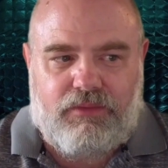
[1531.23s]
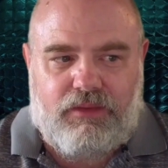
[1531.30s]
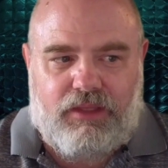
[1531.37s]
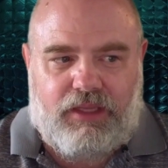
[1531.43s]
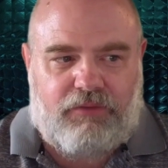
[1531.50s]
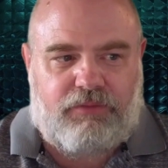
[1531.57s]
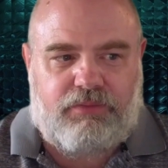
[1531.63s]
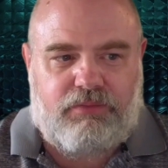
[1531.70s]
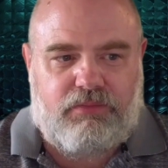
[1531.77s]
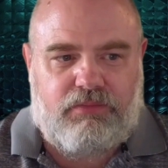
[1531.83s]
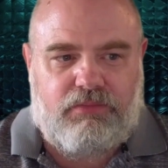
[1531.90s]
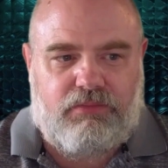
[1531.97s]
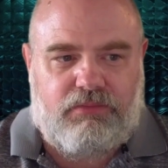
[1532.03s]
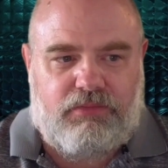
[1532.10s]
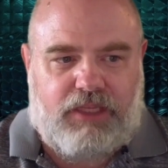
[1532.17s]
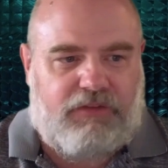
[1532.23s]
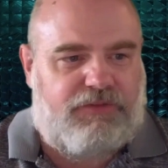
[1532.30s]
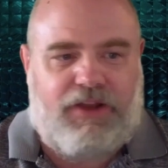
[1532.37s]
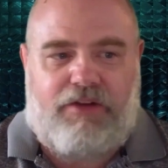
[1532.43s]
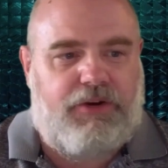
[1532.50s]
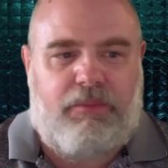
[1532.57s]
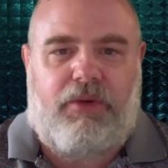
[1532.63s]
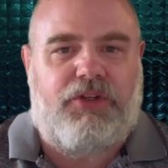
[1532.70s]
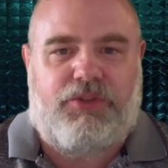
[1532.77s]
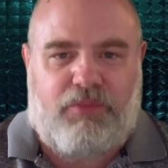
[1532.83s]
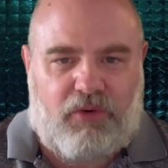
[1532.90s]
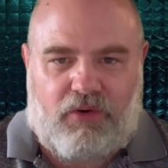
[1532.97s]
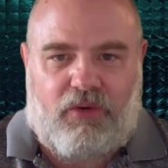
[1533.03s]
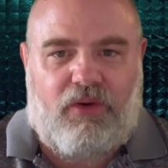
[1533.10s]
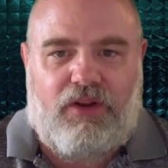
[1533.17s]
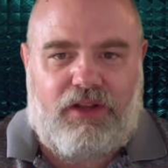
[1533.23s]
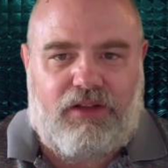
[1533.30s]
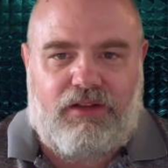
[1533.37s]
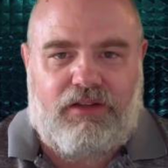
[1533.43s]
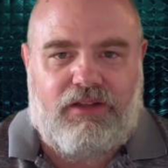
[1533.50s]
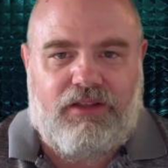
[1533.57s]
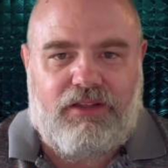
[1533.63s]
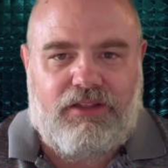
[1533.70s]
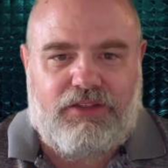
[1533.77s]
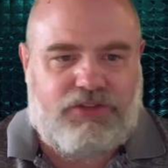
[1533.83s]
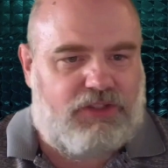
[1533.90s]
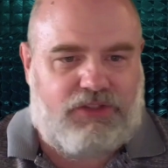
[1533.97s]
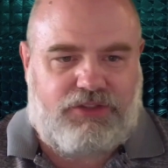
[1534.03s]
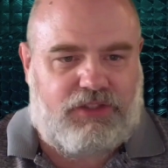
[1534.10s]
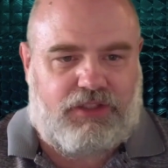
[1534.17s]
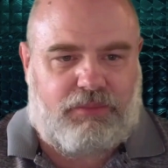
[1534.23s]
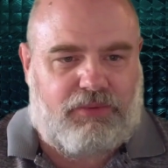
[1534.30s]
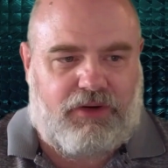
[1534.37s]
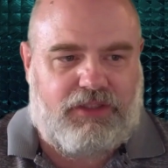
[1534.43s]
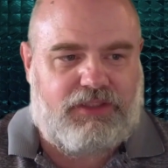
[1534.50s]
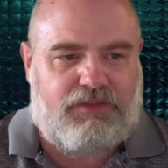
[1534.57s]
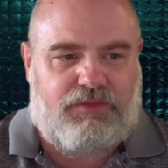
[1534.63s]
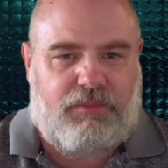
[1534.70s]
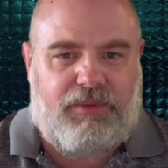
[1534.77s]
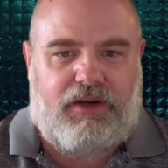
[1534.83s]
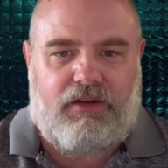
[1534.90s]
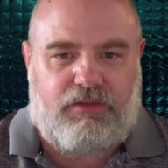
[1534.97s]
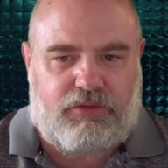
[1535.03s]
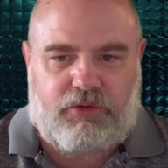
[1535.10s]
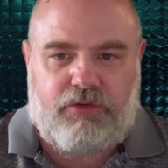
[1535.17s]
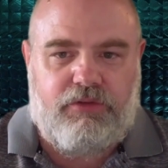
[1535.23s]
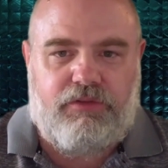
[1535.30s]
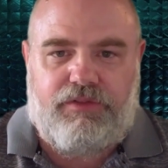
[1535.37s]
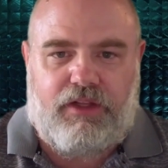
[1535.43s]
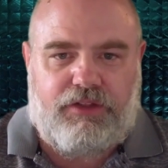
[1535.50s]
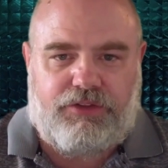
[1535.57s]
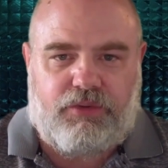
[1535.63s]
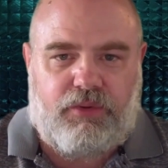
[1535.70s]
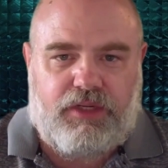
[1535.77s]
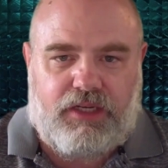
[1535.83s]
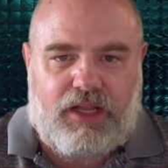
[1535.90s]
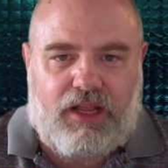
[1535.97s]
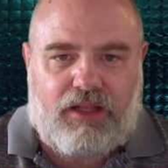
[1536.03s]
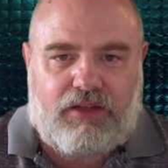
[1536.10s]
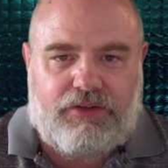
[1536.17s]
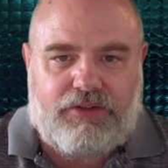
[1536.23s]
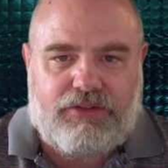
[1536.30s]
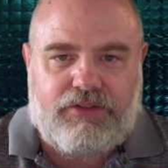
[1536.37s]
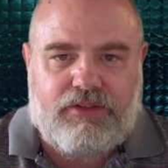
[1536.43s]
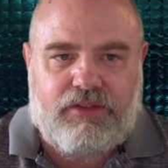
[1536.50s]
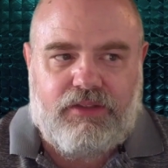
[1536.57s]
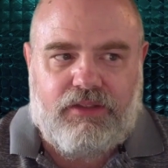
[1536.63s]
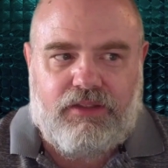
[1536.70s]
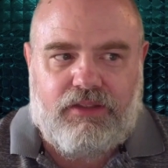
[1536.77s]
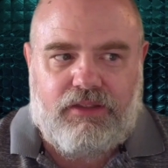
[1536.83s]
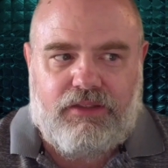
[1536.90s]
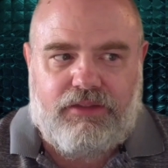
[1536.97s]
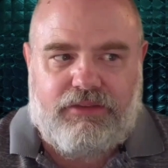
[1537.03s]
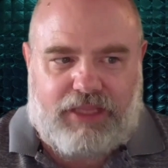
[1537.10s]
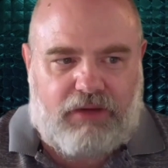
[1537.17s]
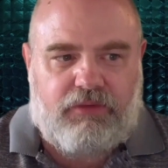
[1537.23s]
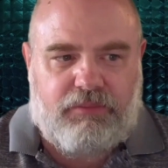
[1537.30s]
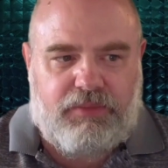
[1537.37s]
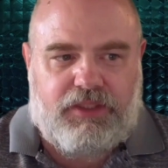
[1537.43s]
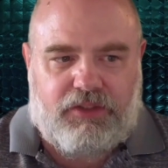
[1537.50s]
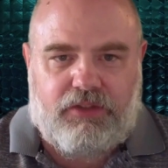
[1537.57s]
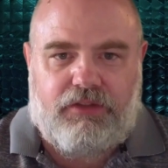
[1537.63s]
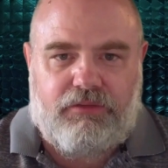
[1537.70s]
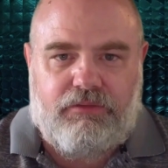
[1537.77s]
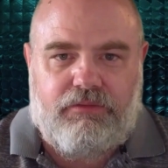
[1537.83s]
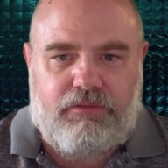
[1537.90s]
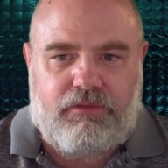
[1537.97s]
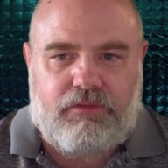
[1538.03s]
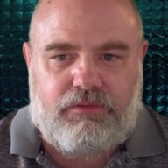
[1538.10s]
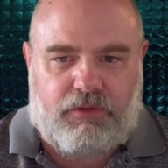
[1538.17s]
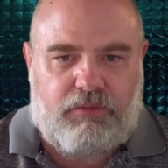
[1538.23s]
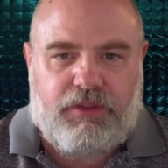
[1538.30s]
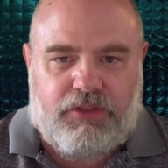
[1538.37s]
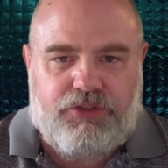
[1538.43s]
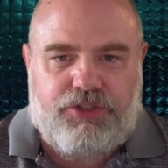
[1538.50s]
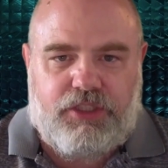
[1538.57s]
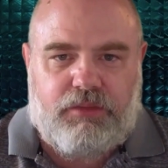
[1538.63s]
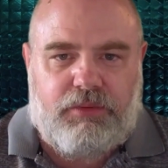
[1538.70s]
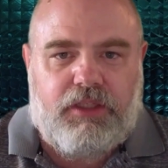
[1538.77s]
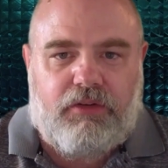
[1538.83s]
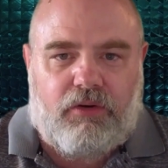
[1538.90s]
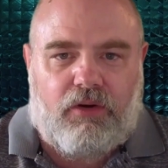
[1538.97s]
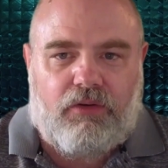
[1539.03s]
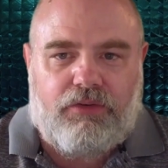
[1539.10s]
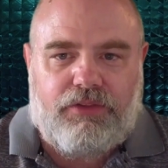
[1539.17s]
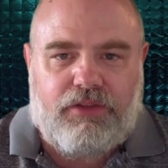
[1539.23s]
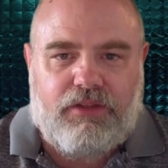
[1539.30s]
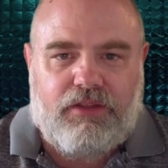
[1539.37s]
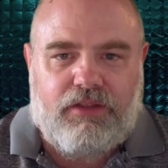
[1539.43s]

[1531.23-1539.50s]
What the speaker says: if they found a bunch more oil such that the price of a barrel of crude fell to $20, that would be good for real GDP growth.